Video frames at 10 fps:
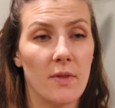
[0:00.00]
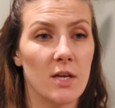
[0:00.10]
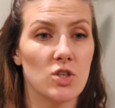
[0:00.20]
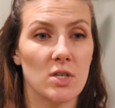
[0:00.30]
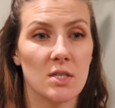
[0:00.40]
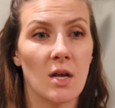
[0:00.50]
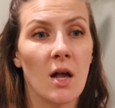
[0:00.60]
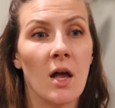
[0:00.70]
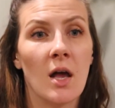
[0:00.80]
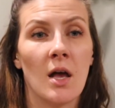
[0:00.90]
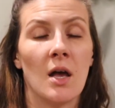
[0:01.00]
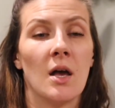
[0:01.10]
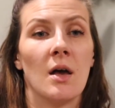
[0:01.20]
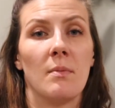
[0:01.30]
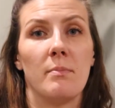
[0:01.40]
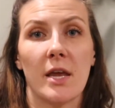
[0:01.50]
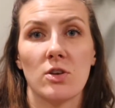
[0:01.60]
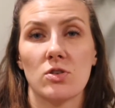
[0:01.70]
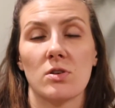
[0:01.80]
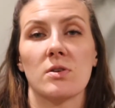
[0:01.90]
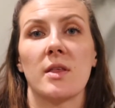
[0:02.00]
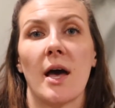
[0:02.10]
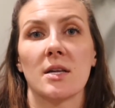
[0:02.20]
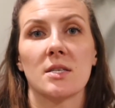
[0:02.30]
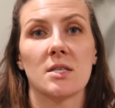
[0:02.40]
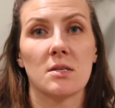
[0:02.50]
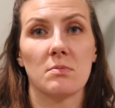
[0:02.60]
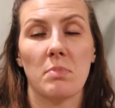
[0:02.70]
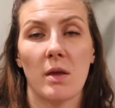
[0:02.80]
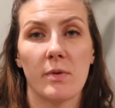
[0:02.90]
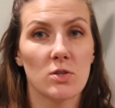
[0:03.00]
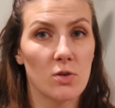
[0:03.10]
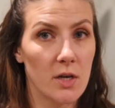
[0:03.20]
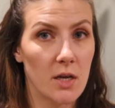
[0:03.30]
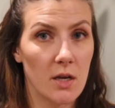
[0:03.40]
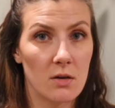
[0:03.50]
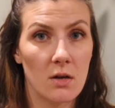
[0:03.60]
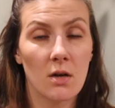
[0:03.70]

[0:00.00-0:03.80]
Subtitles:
It's just making sure that baby is looking